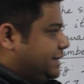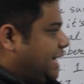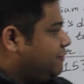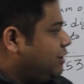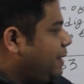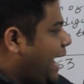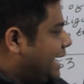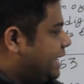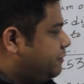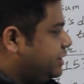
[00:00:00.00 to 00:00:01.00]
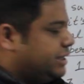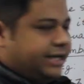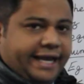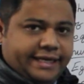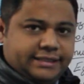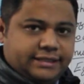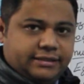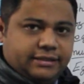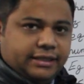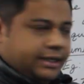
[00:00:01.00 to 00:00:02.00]
That will be added with
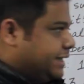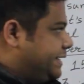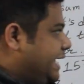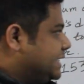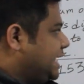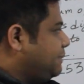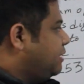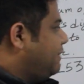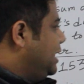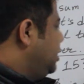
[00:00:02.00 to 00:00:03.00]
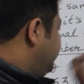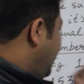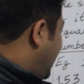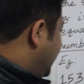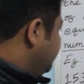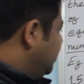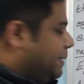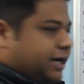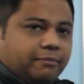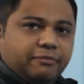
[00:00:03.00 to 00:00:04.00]
S. Next time the value of R will
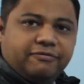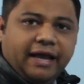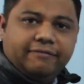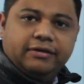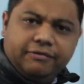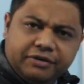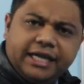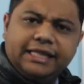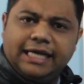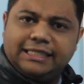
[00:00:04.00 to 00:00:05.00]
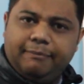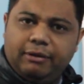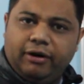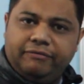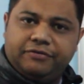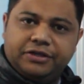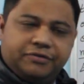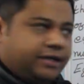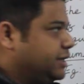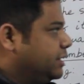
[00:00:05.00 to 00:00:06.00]
become 5. If you take the example
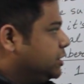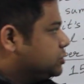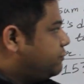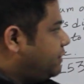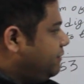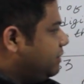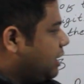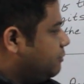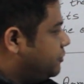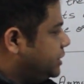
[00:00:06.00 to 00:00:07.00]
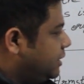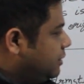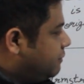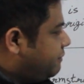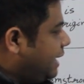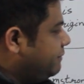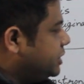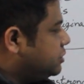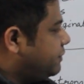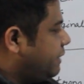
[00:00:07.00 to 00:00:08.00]
153. So 5 will come over here. 5
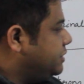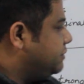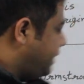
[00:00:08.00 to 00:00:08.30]
into 5 into